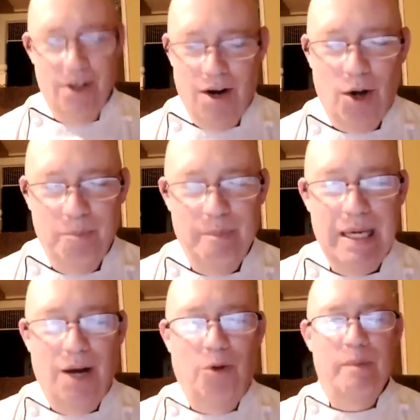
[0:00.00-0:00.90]
You're home,
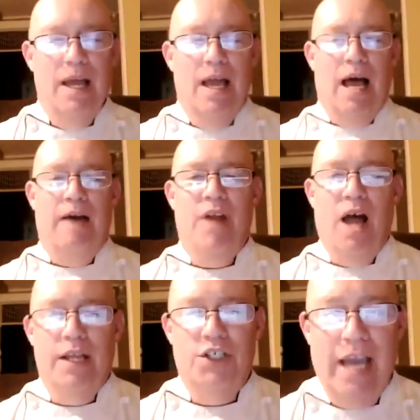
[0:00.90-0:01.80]
be home. I've
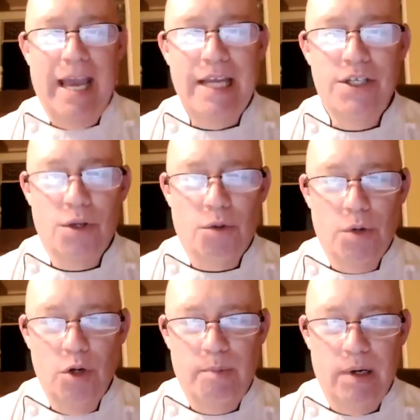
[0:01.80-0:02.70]
not changed the
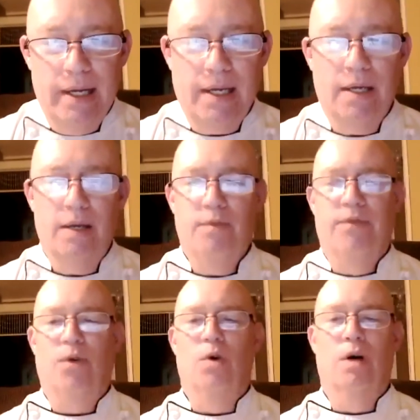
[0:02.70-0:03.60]
rubric
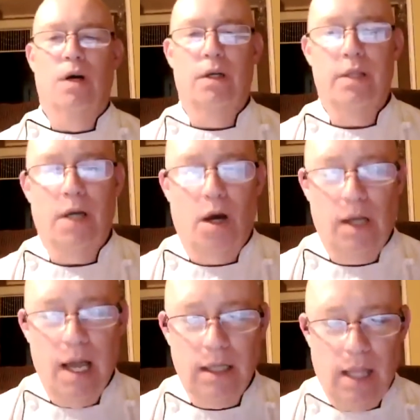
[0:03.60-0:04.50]
for the
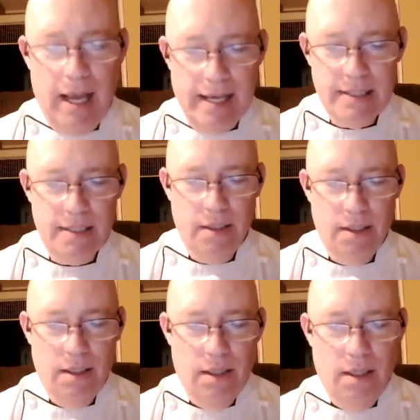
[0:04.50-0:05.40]
online class.
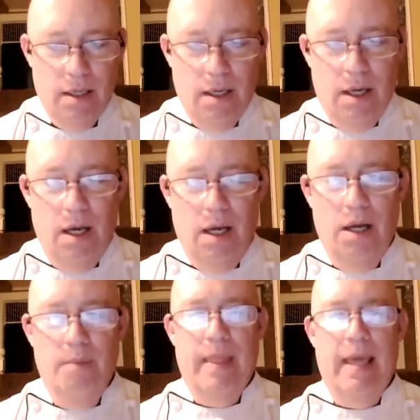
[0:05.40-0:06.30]

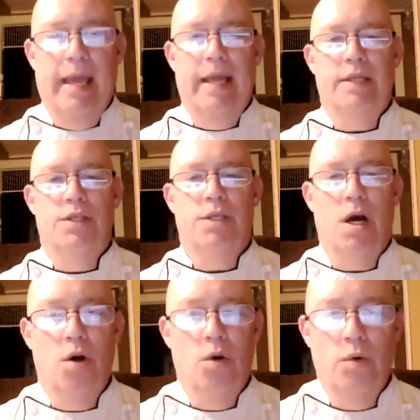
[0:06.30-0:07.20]
And
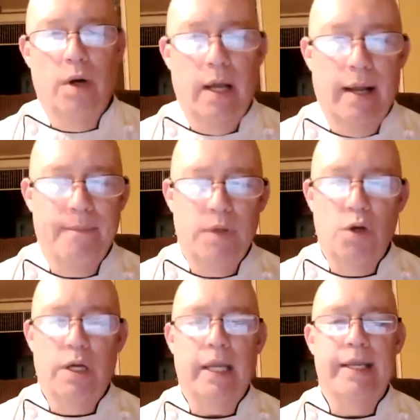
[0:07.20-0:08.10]
so
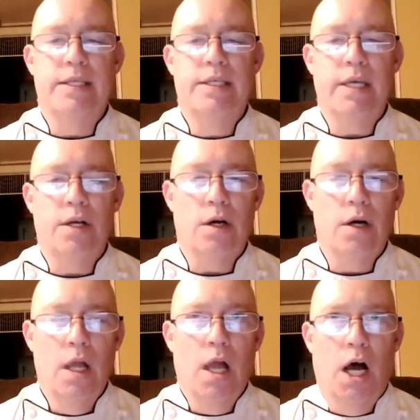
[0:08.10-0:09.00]
you can
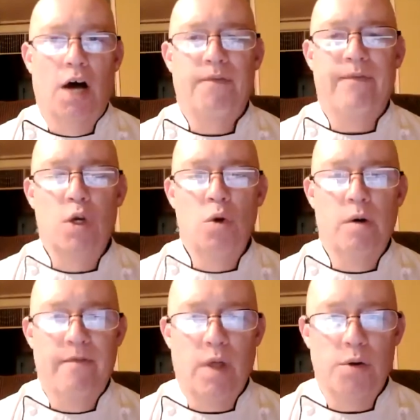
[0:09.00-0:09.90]
consider a
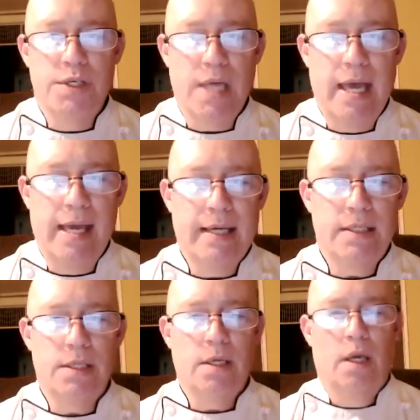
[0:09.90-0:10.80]
few of those
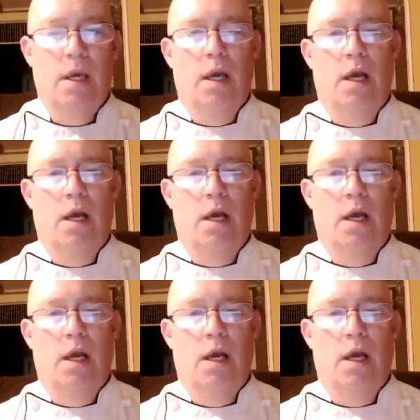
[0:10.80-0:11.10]
things